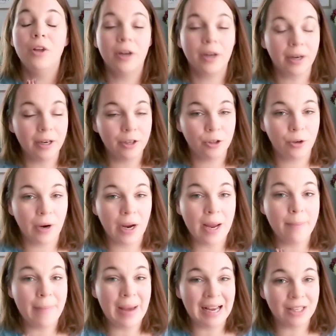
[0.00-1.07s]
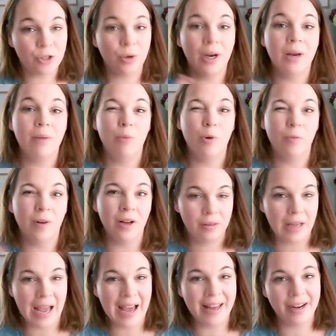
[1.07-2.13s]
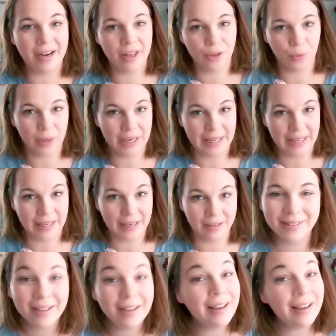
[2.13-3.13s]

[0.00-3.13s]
You're going to do great. Master it, move on, add another one in.